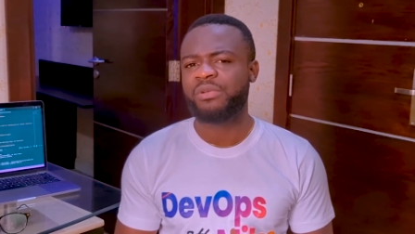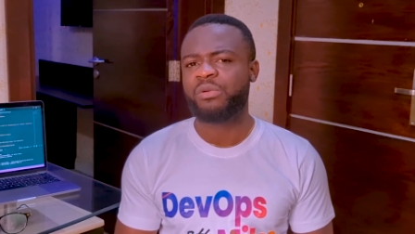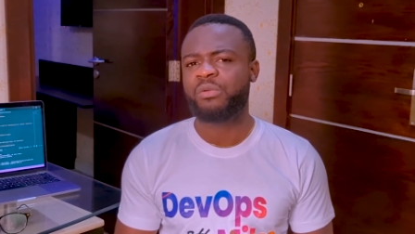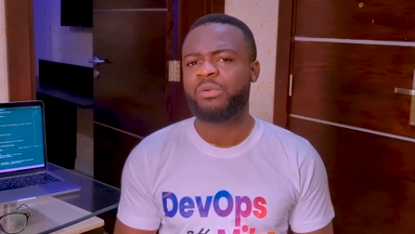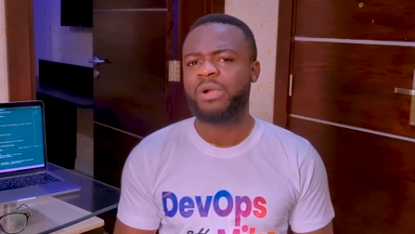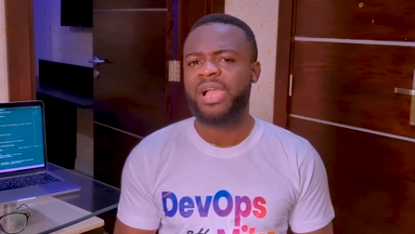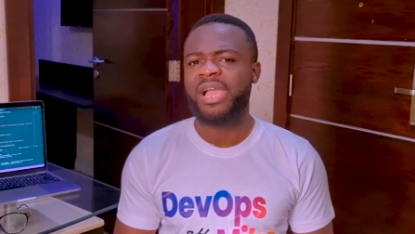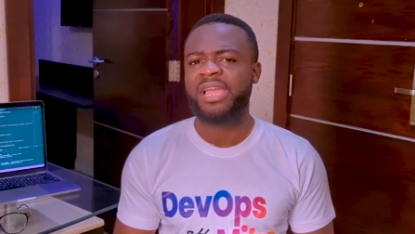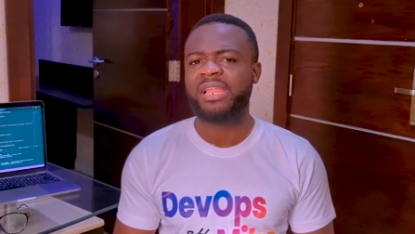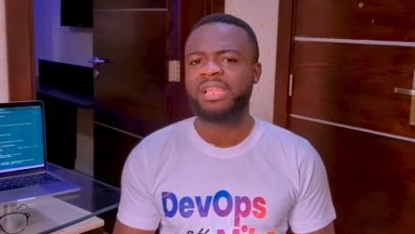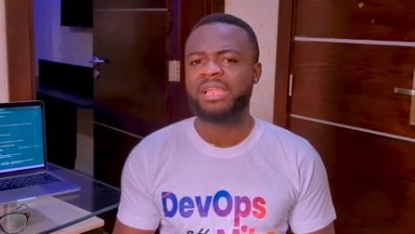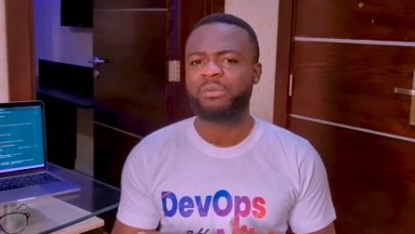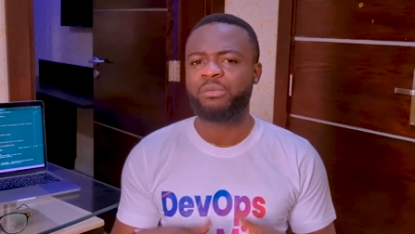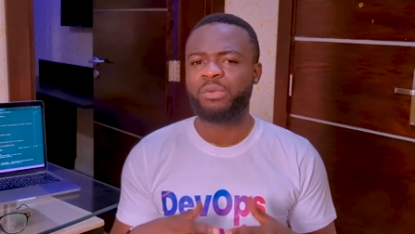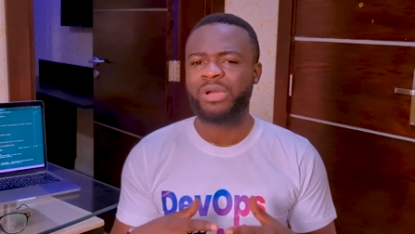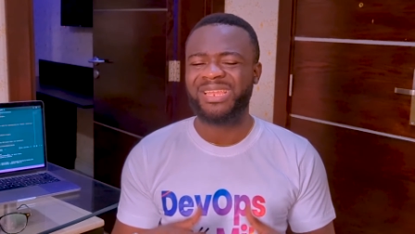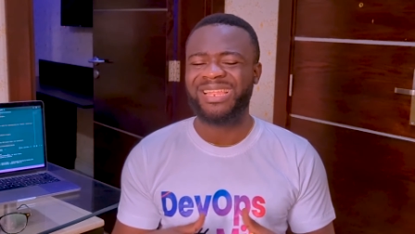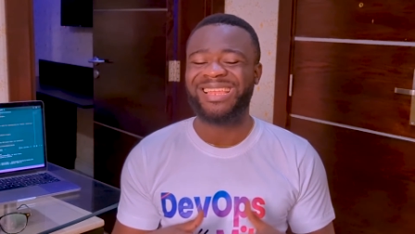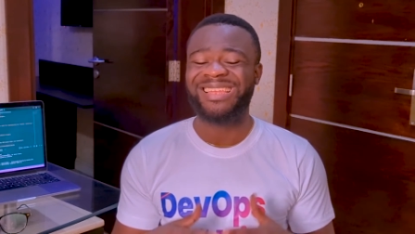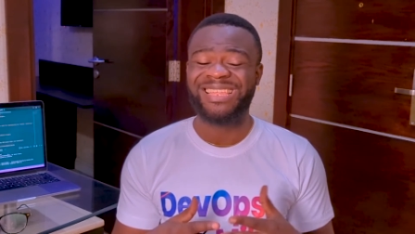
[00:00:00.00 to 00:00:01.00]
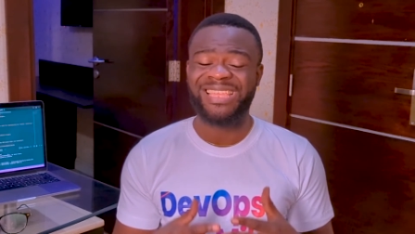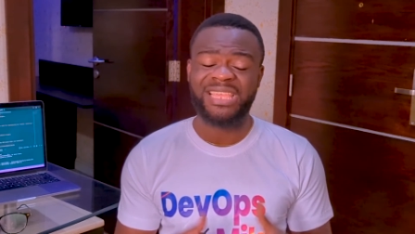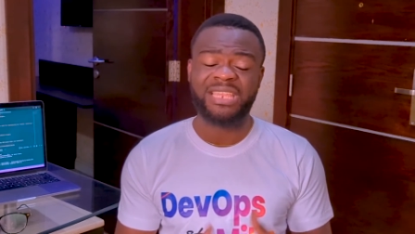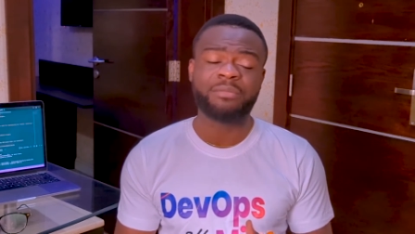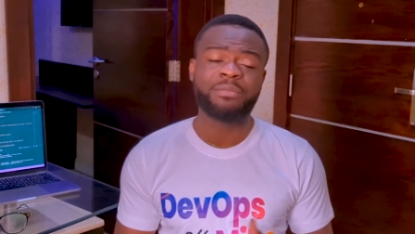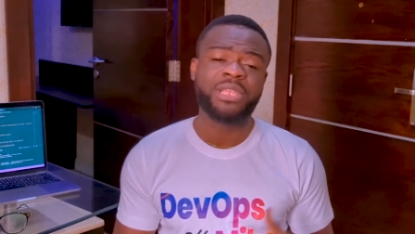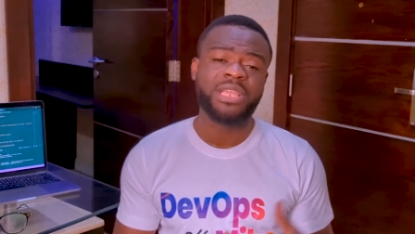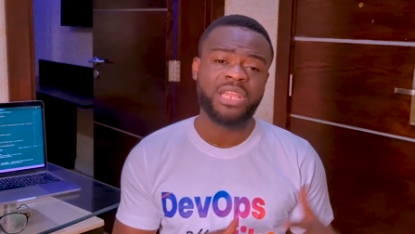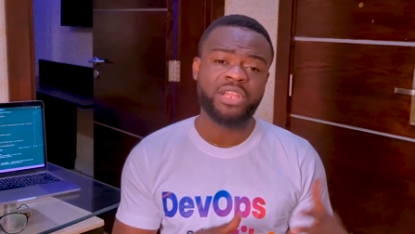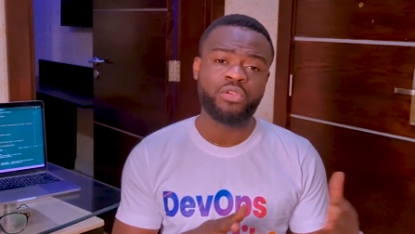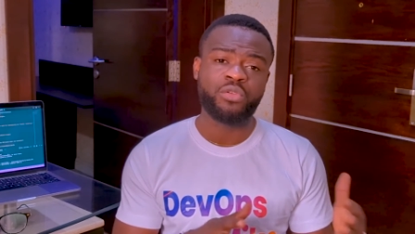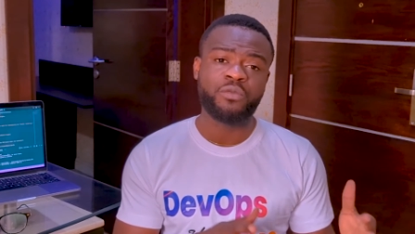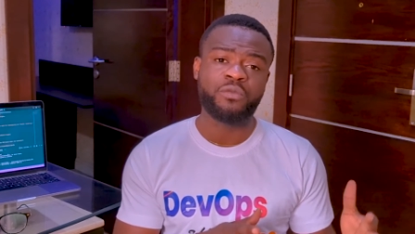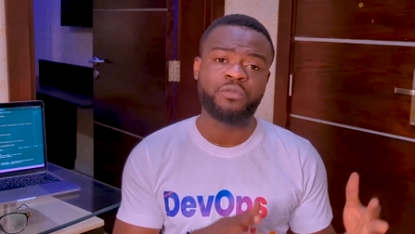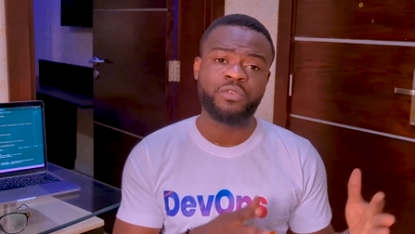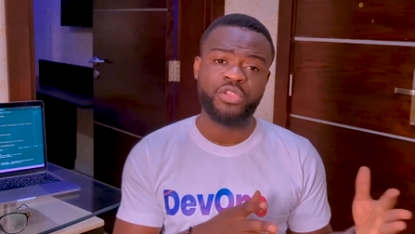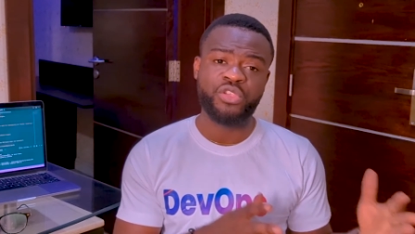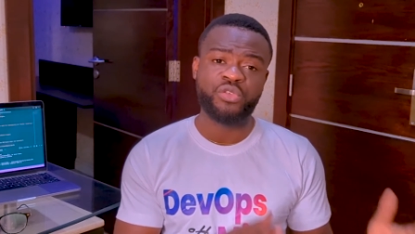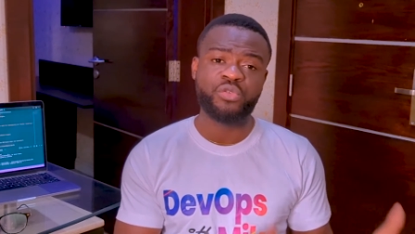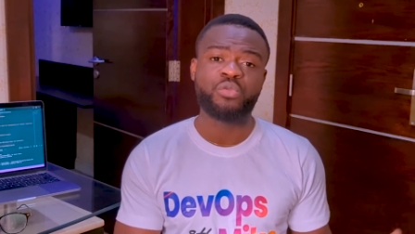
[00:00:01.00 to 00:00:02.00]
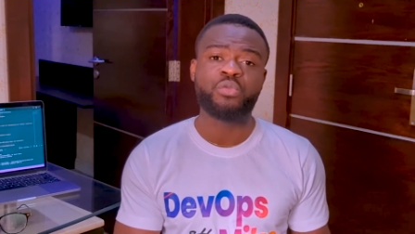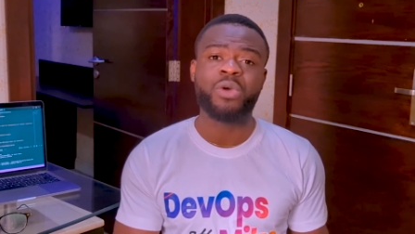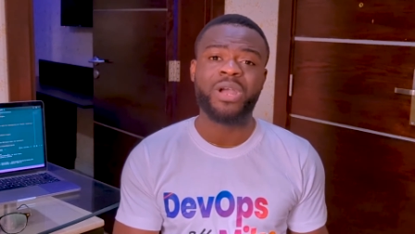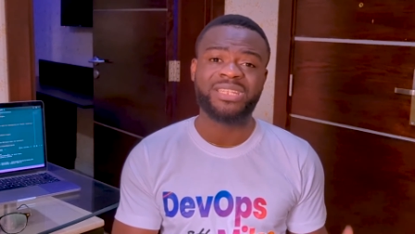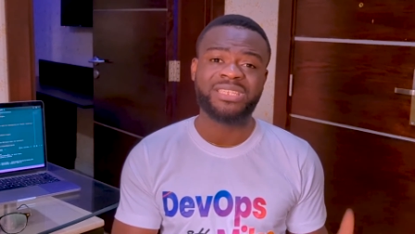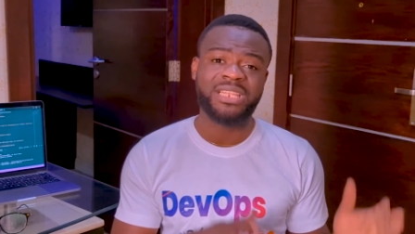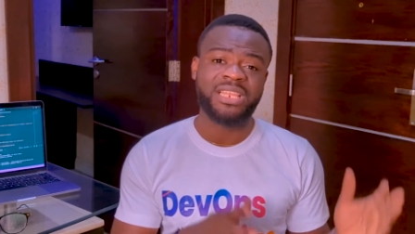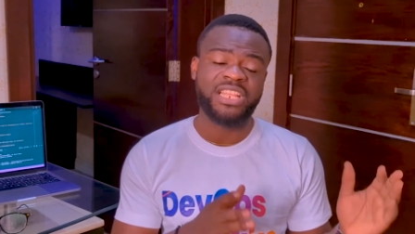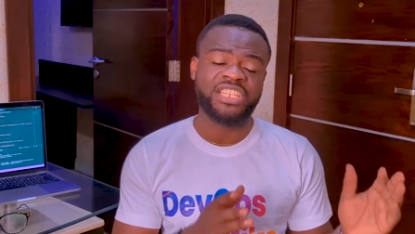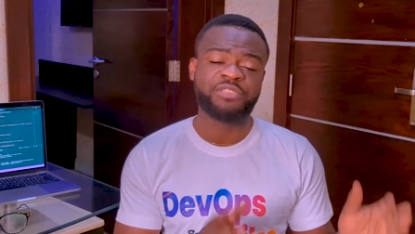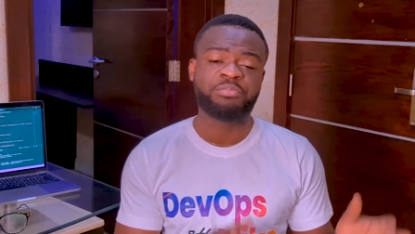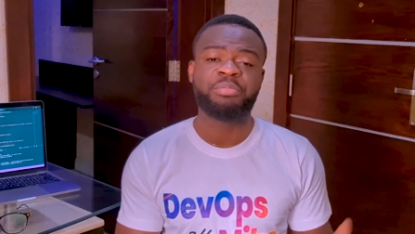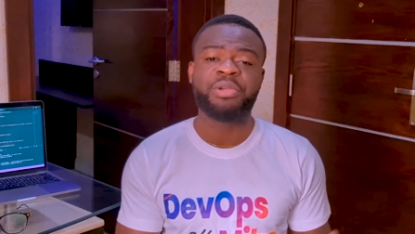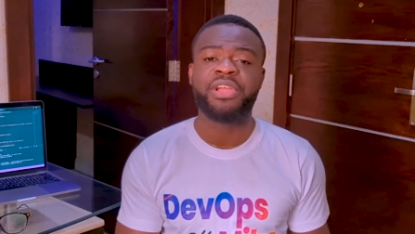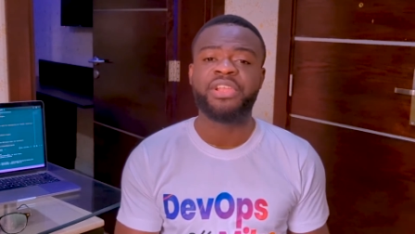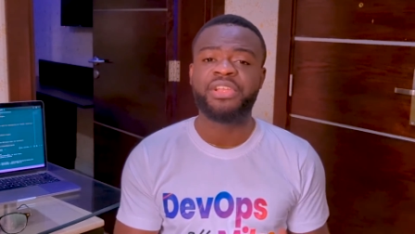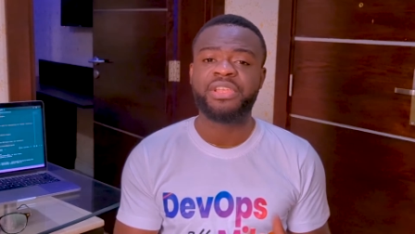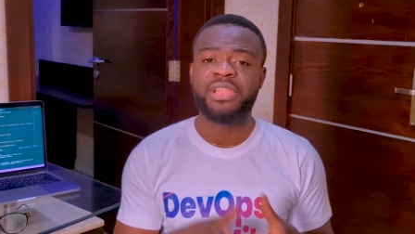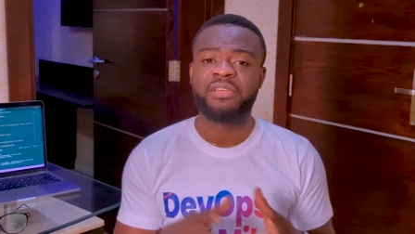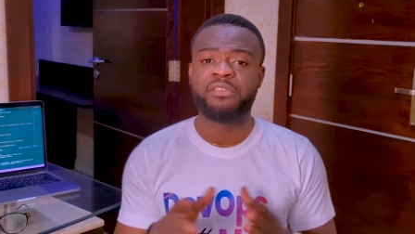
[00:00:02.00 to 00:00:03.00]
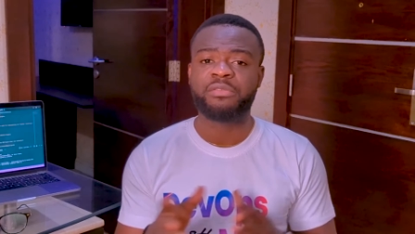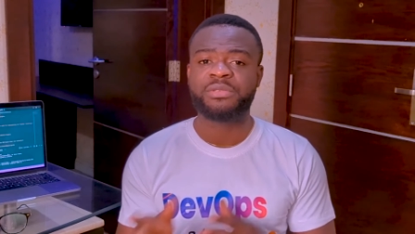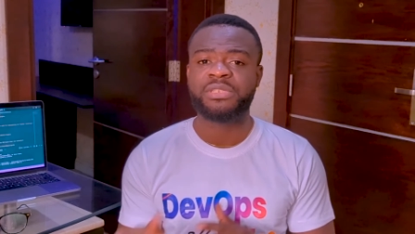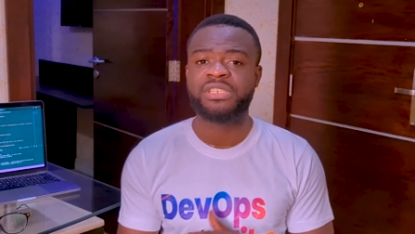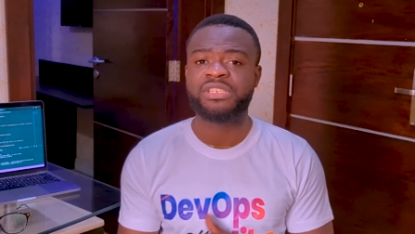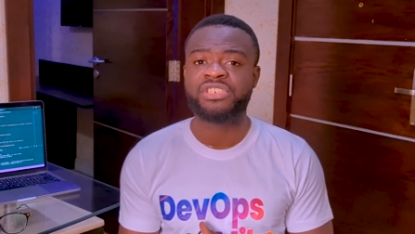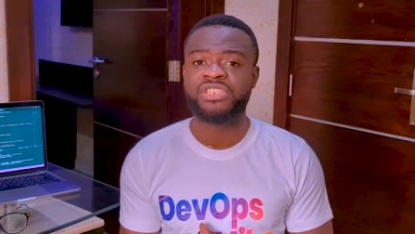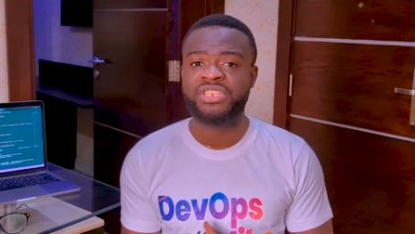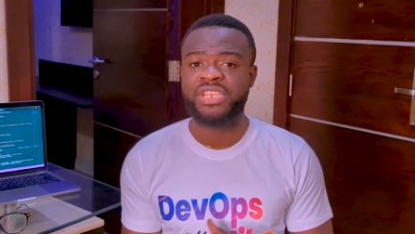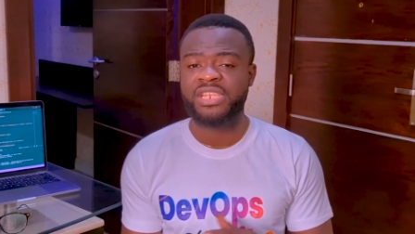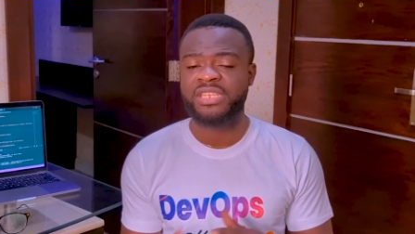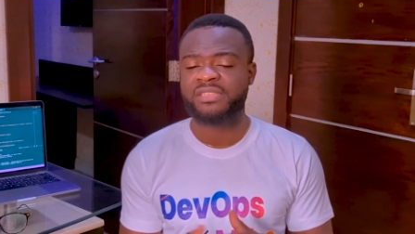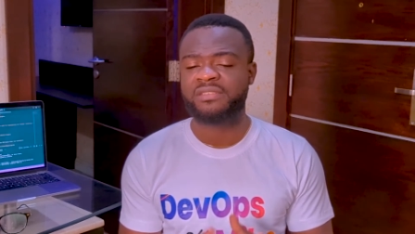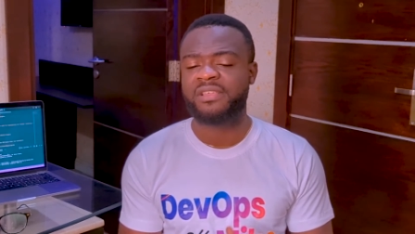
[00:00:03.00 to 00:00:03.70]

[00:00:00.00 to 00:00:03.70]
or why what an academy can do for you as an aspiring DevOps engineer,